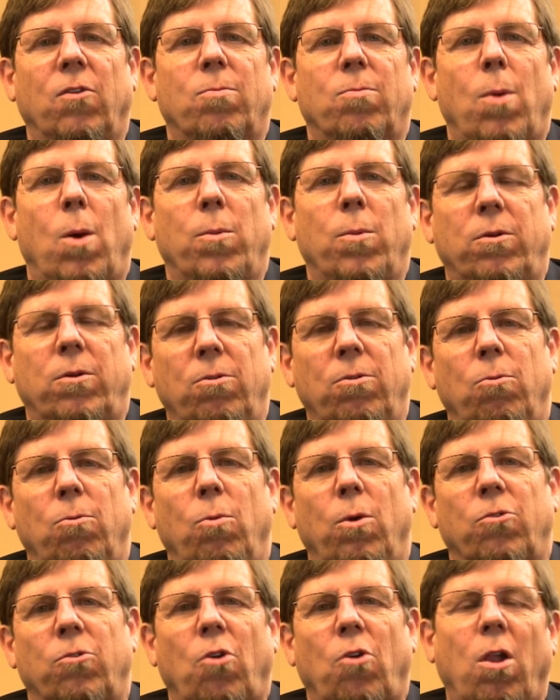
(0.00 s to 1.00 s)
to take this moment
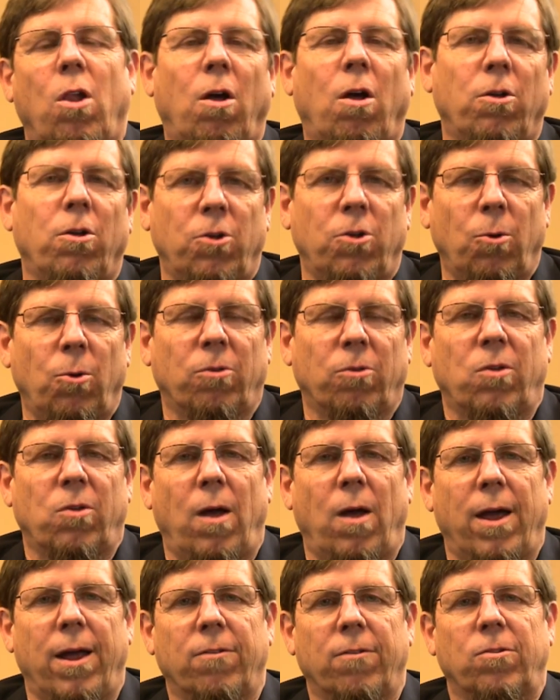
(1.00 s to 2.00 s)
to wish all our U.S.
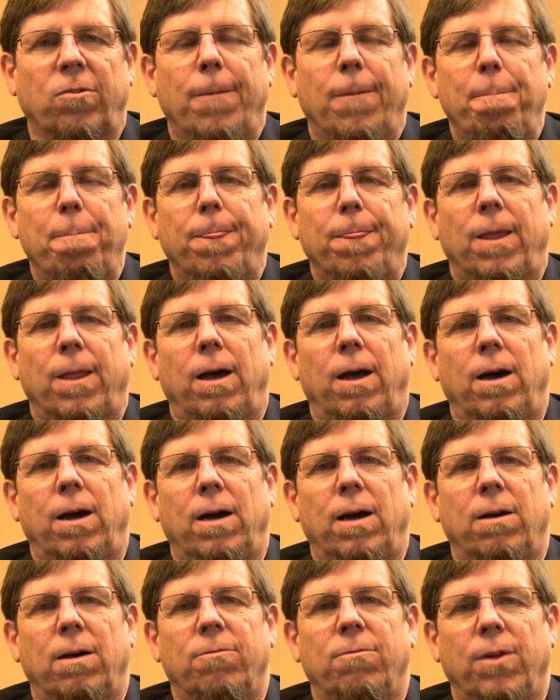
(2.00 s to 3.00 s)
clients
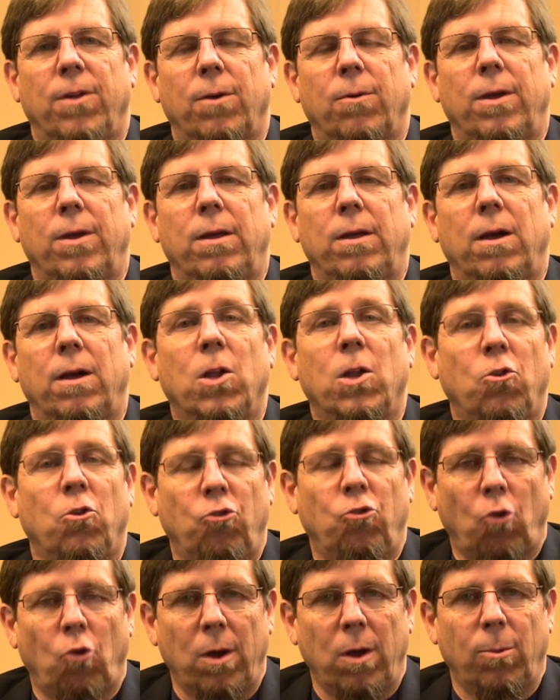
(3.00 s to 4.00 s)
a very
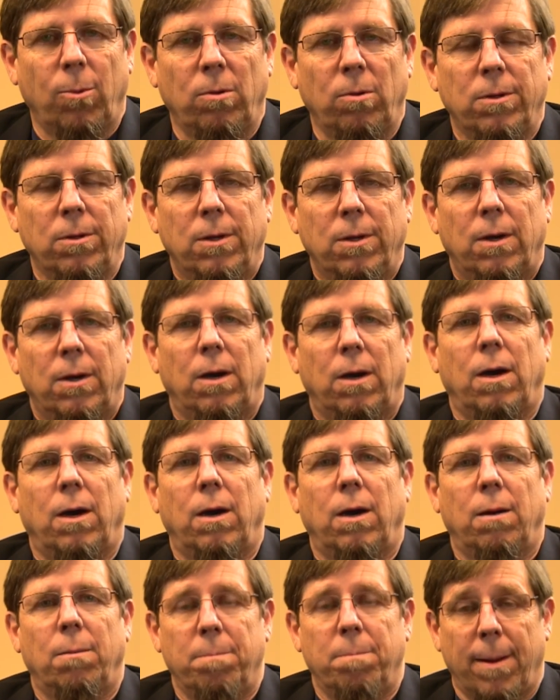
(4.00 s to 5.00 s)
enjoyable,
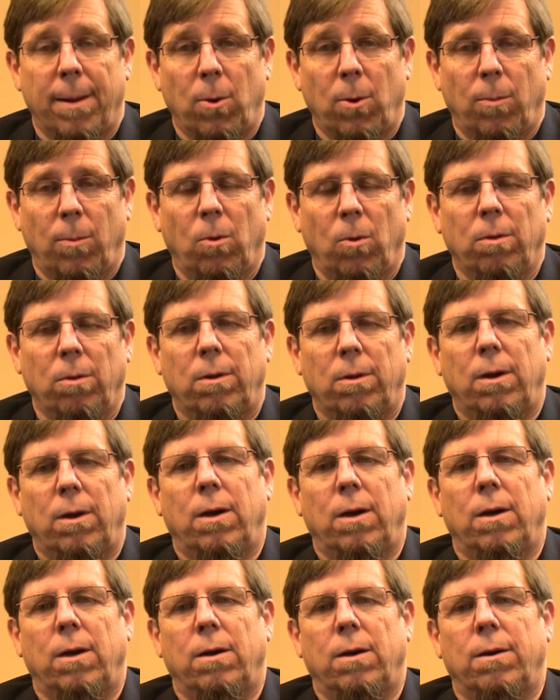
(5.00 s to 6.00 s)
memorable
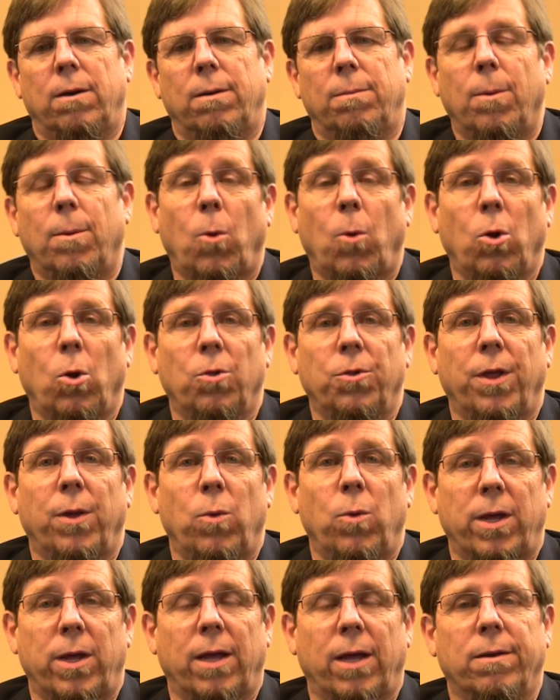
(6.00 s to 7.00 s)
Memorial
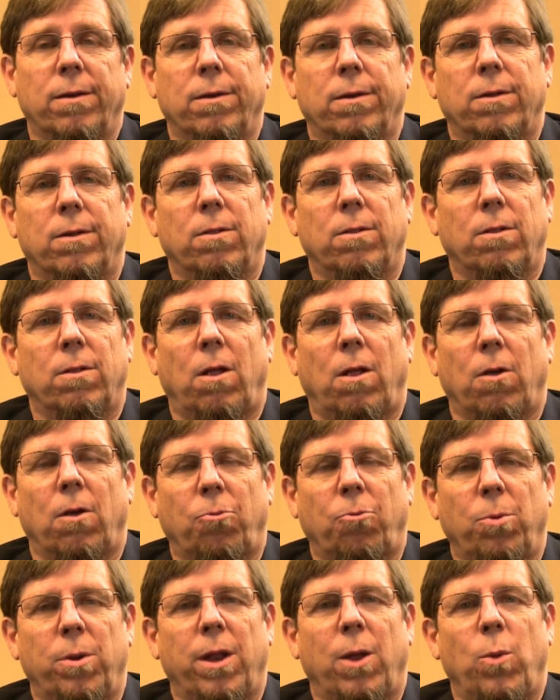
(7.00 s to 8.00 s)
Day weekend, a
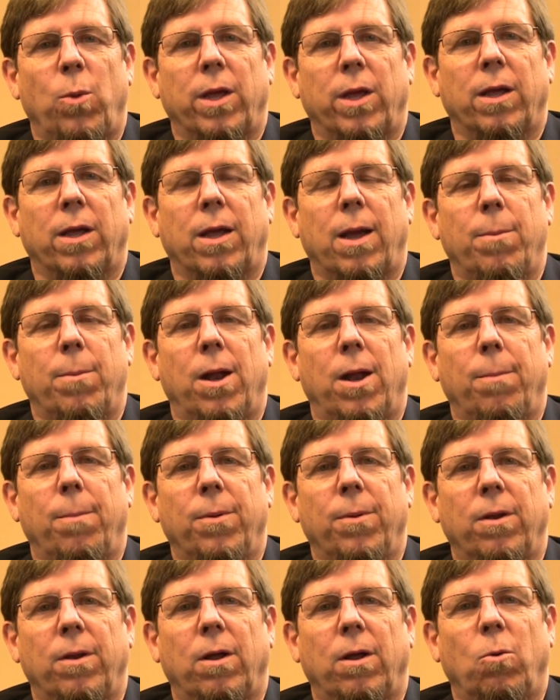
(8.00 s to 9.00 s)
long 3-day weekend coming
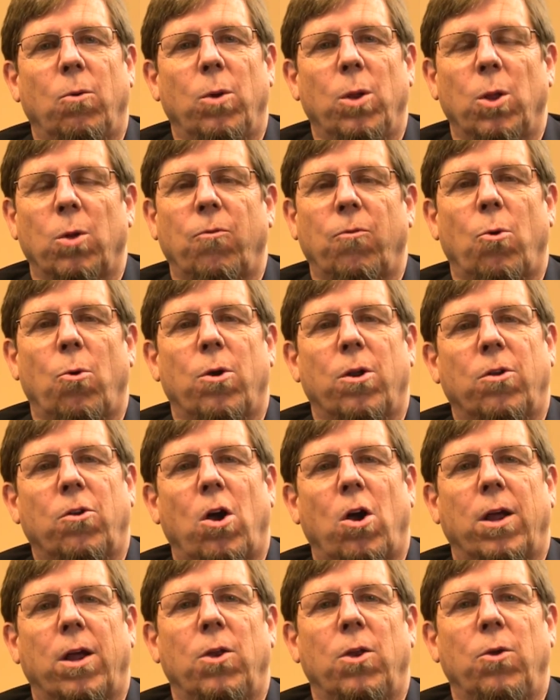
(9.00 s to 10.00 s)
up, and we look forward to
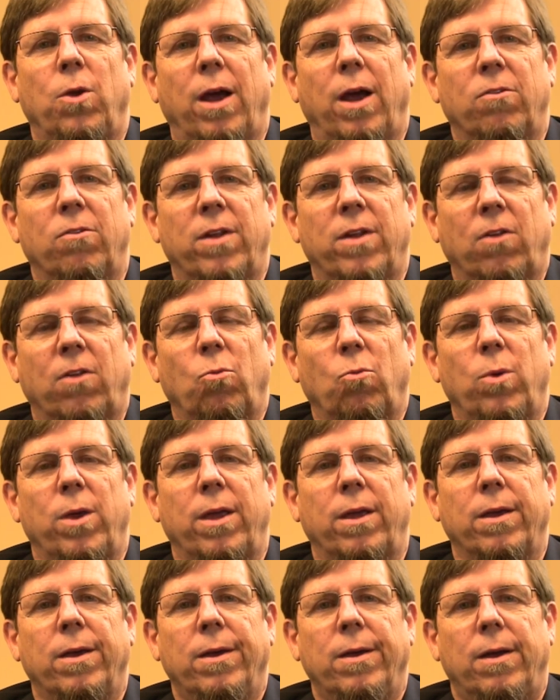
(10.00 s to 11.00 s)
talking to you guys next
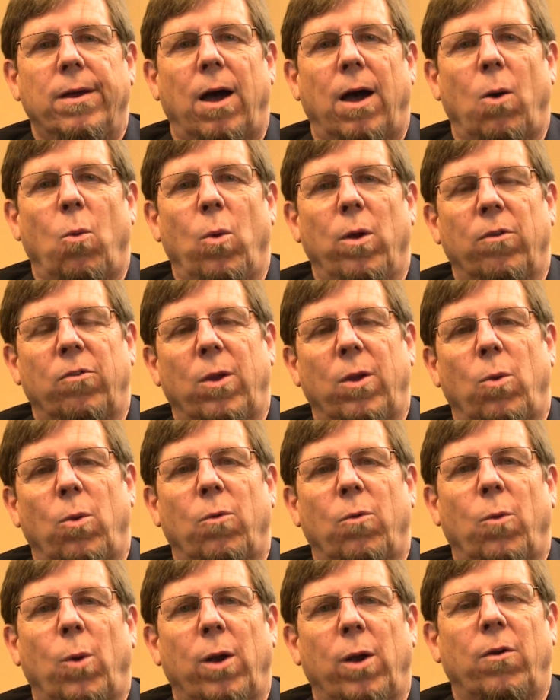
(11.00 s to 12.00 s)
week on Wednesday
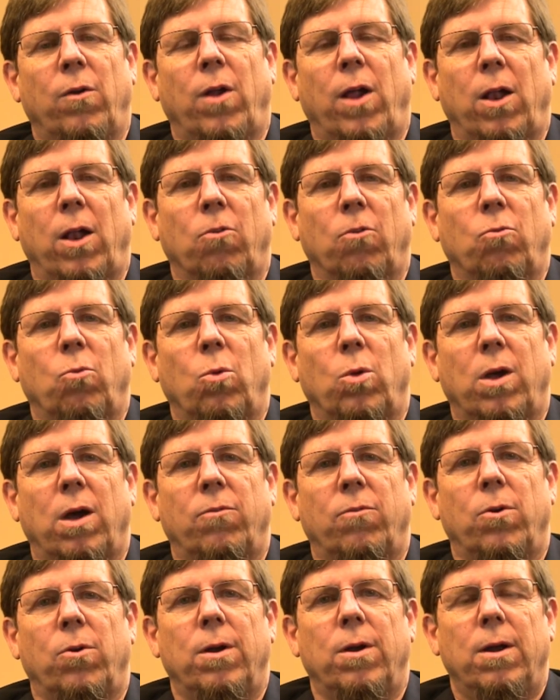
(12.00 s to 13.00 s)
when one of our analysts will
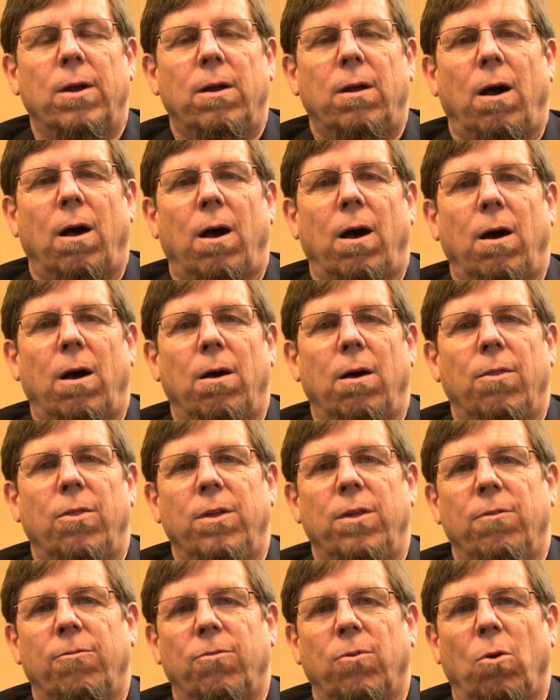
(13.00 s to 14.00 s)
cover
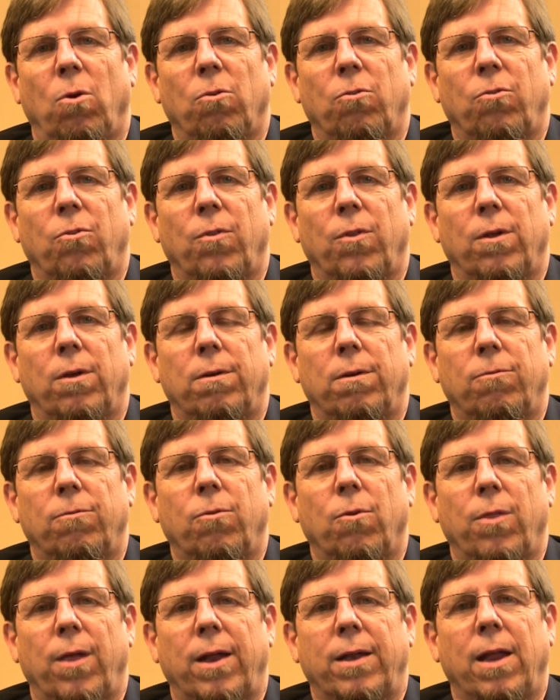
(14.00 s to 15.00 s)
the flows for
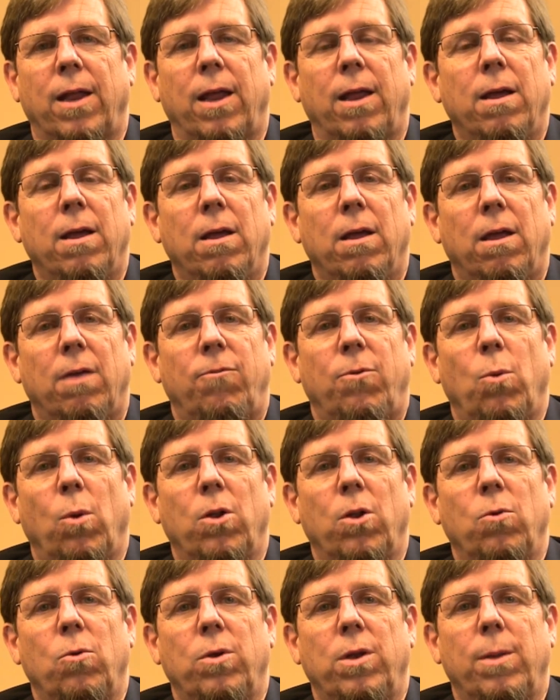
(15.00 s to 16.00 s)
that day. If
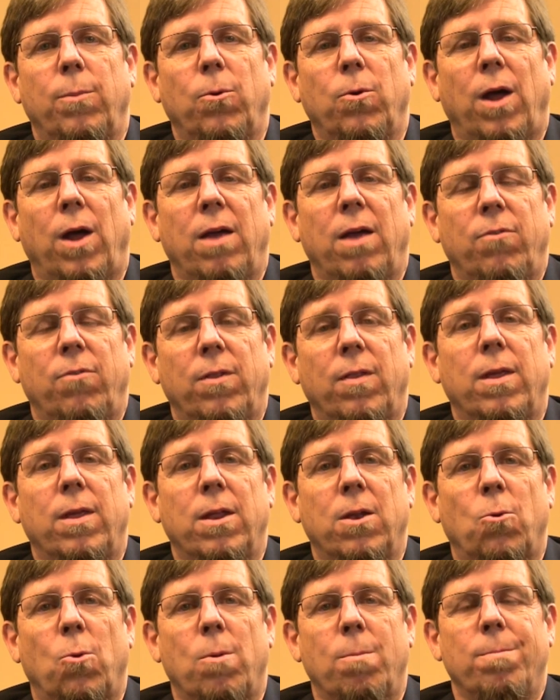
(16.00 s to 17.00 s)
you want to do a deeper dive in
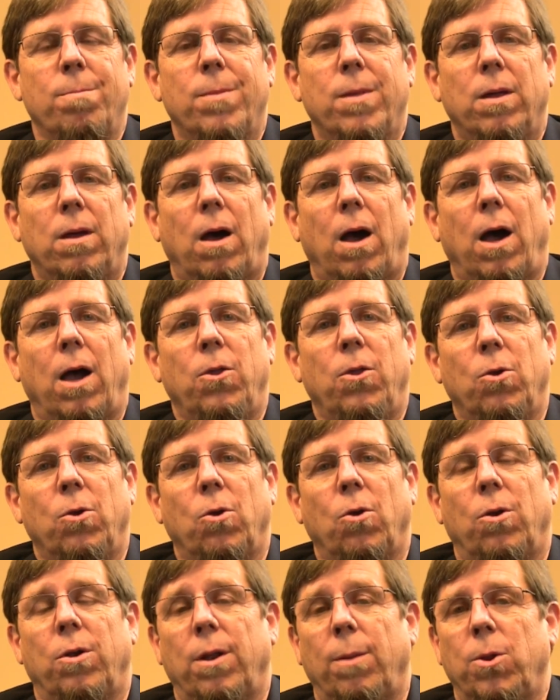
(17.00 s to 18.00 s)
the interim,
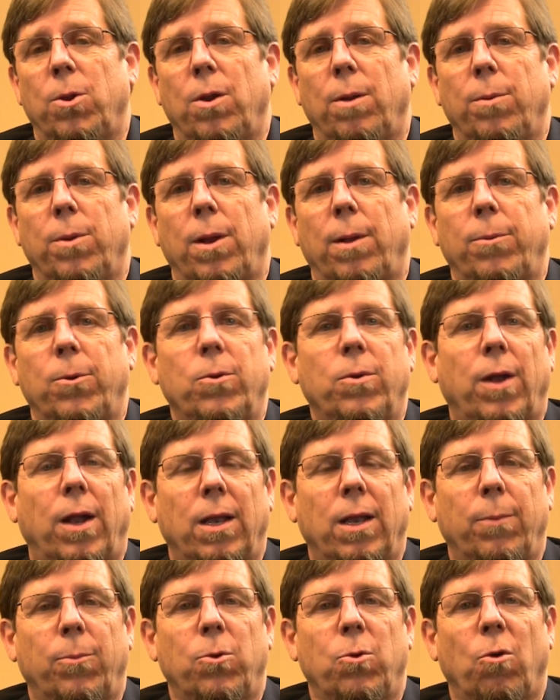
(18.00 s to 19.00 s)
you can go to
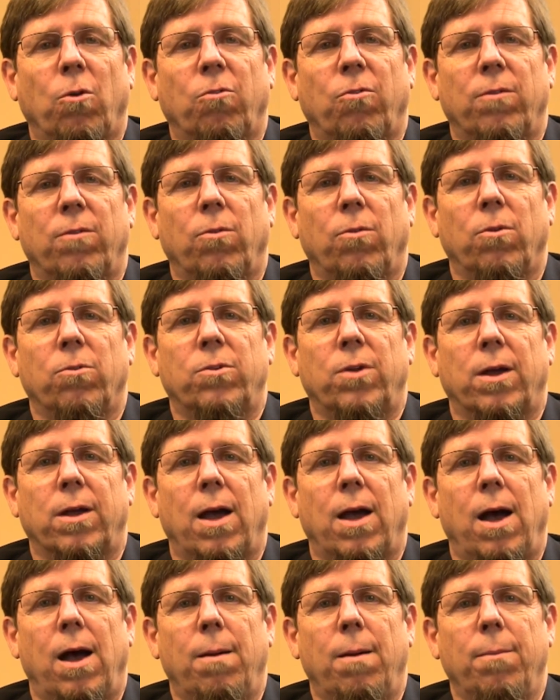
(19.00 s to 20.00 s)

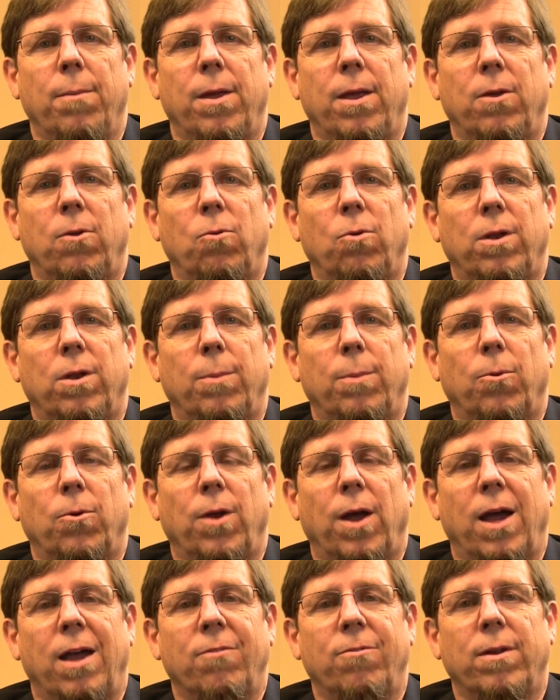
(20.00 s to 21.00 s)
www.lipperusfundflows.com and do a
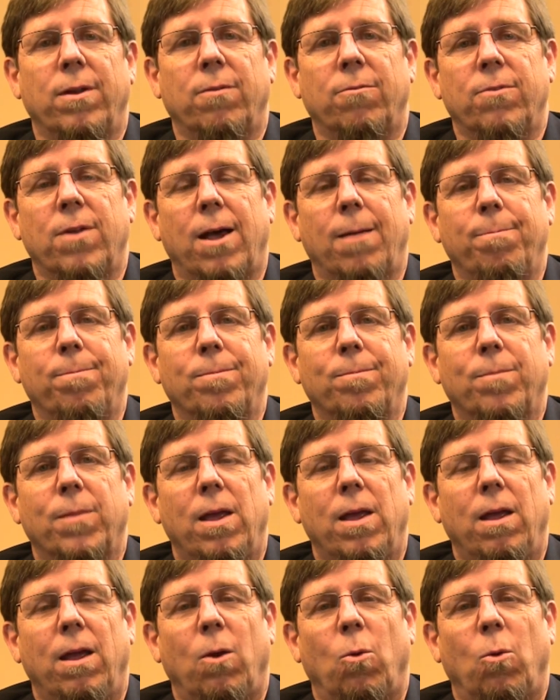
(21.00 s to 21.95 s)
deeper dive, and if not,